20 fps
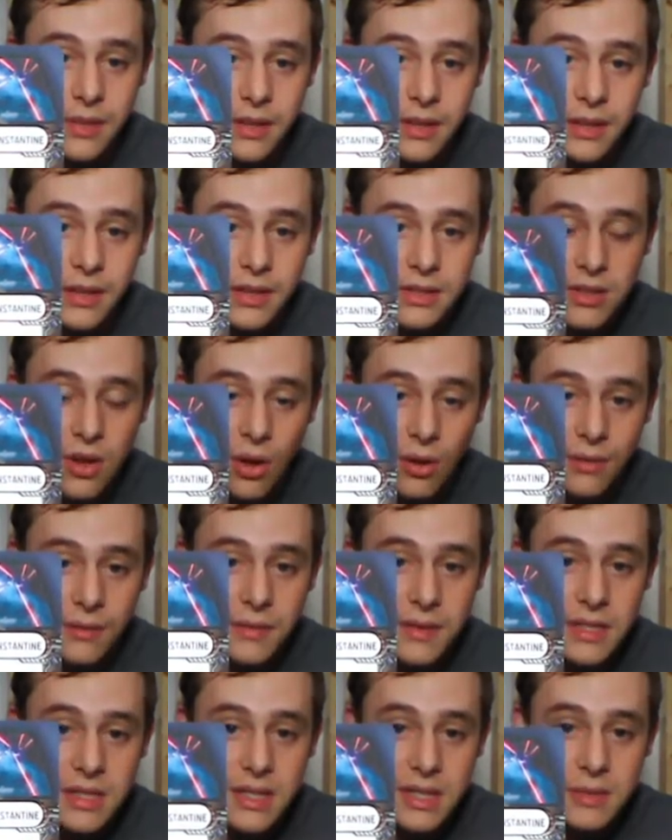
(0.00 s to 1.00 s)
because all of
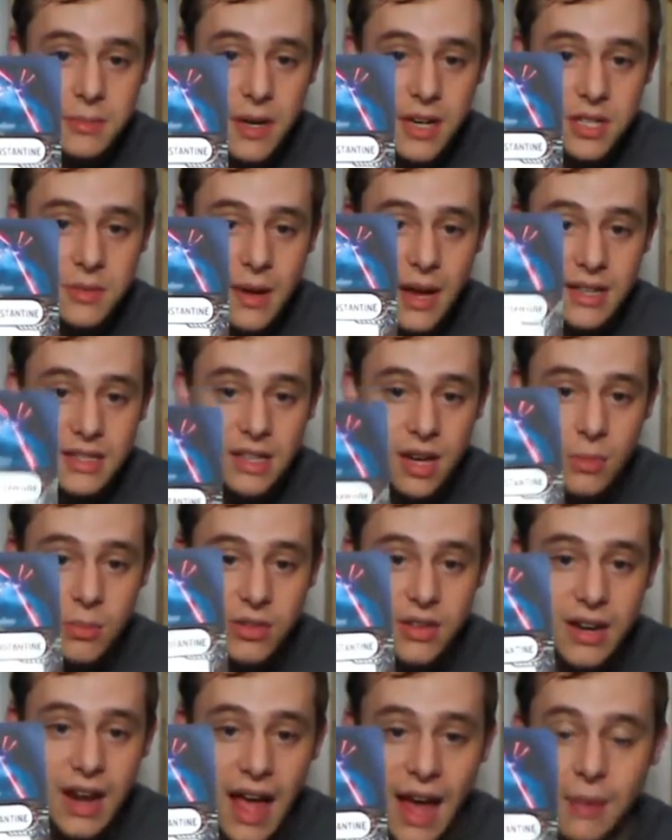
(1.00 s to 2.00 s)
these expansion packs come
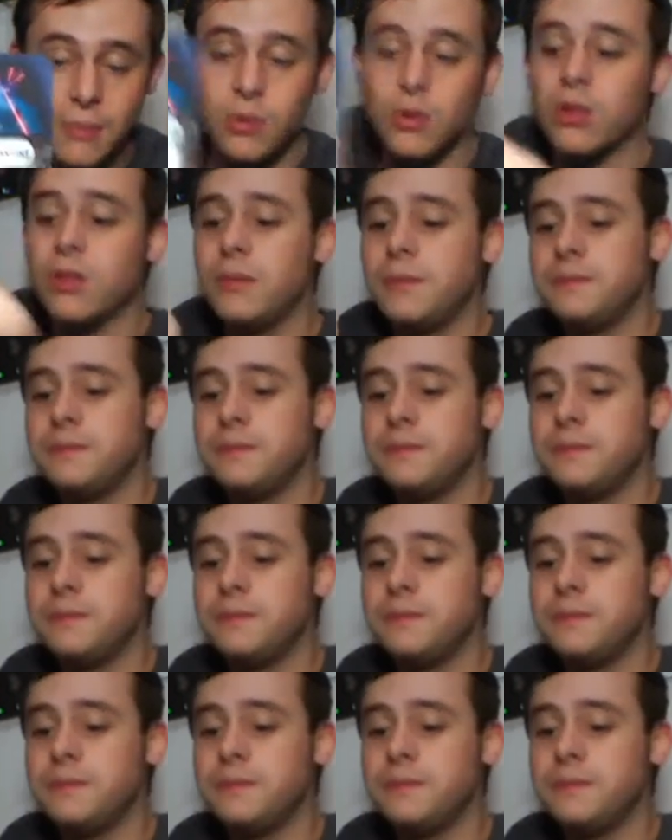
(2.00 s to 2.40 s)
with an admiral.